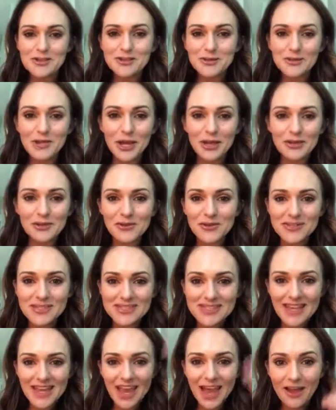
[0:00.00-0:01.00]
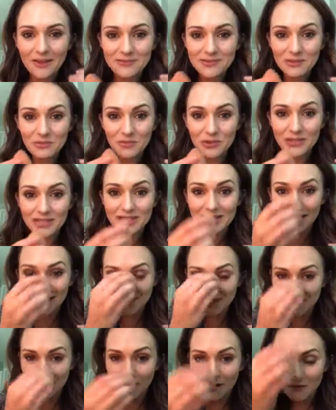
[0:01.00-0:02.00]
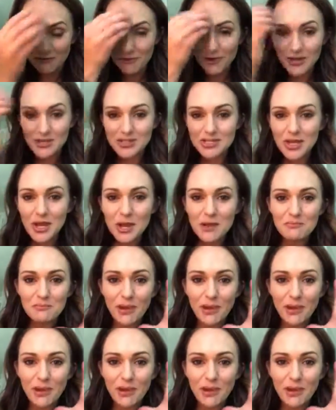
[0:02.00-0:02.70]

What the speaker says: So now you can see I have some really nice coverage,